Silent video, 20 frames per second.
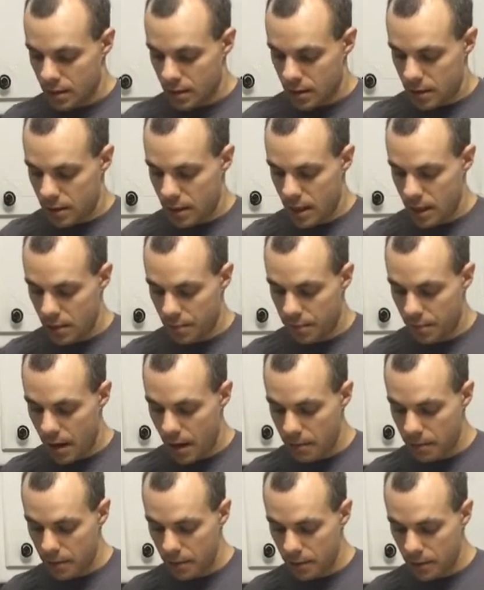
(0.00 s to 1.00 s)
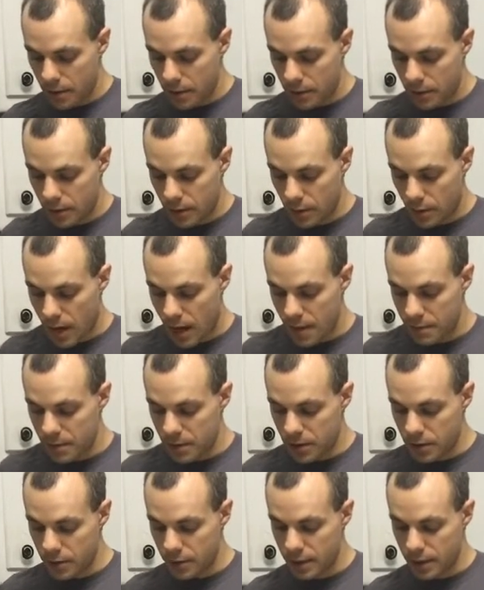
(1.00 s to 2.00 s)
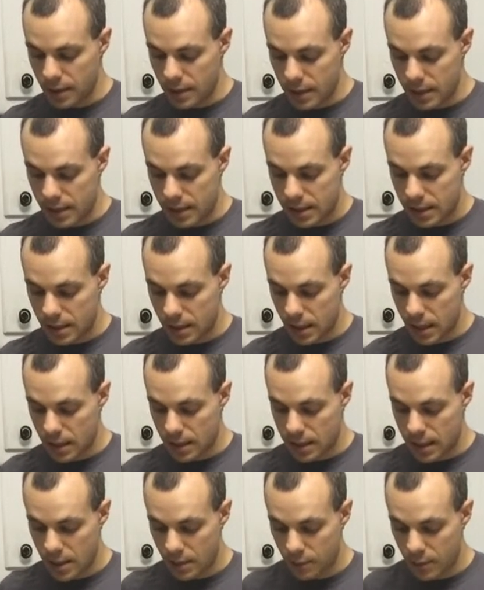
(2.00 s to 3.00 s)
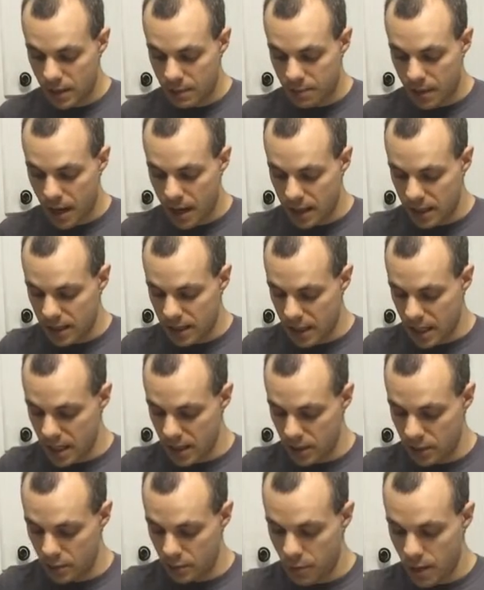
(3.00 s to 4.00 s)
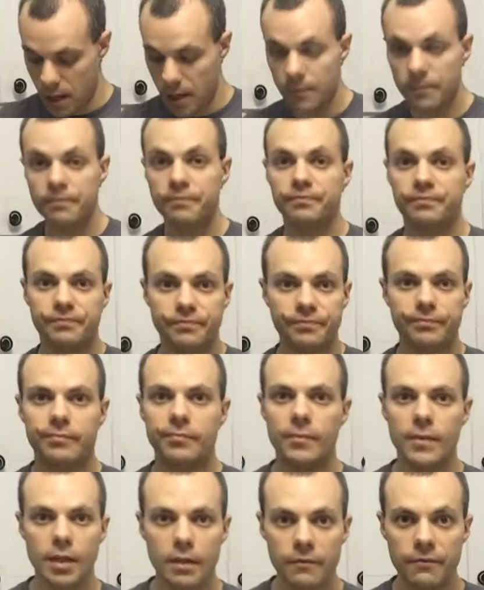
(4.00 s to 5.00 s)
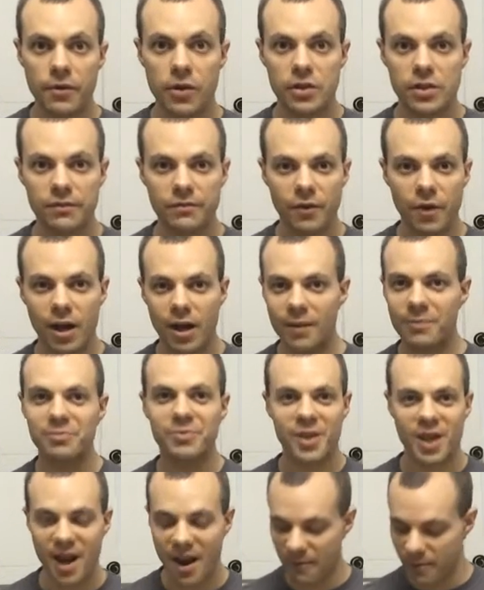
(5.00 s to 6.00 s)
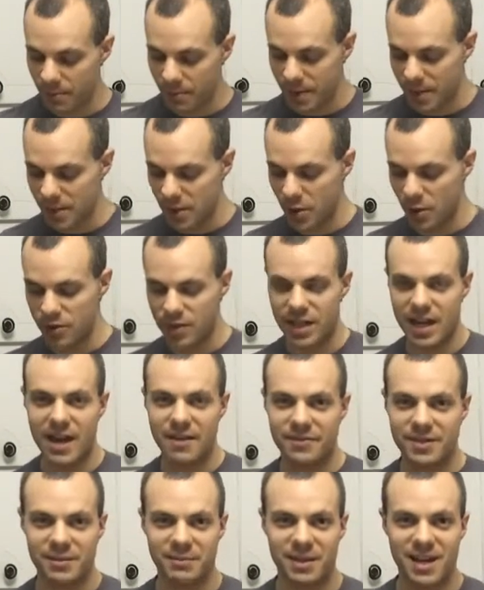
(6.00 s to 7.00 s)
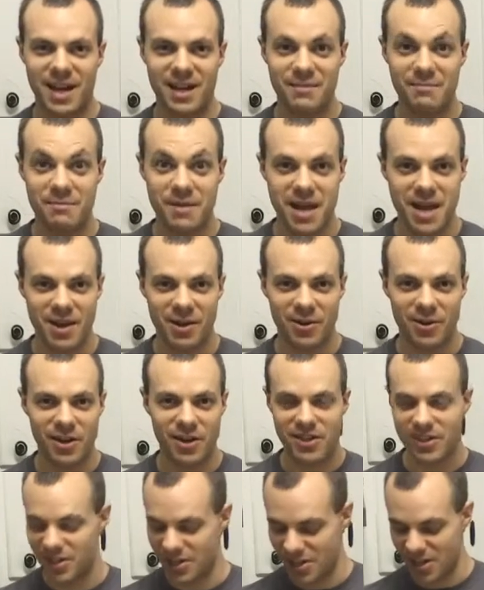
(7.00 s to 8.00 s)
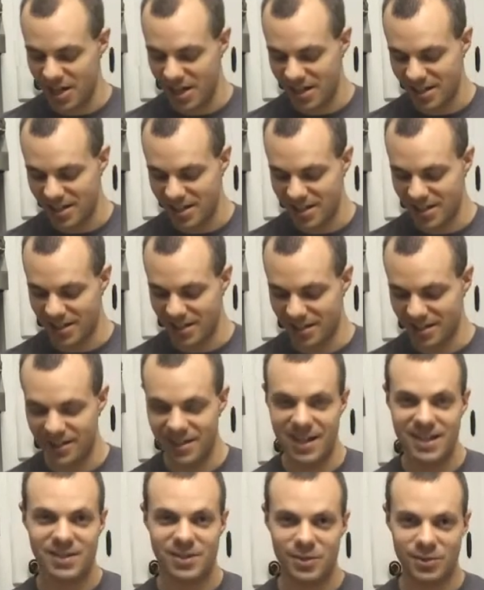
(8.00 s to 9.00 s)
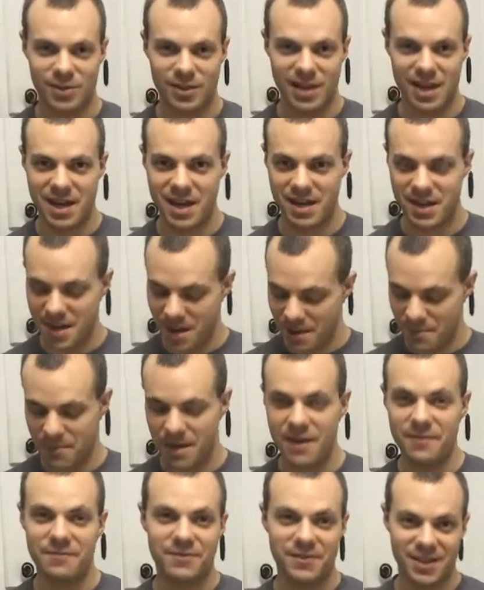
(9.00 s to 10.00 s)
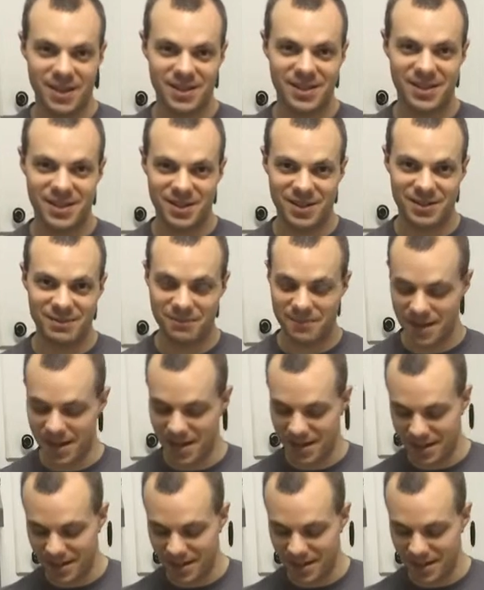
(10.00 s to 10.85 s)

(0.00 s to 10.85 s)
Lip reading: Now you're probably wondering why I've been doing this 10-week body change. Well, first of all, everybody knows that I have some kind of man crush on John Cena, and that's okay. My fiance doesn't mind.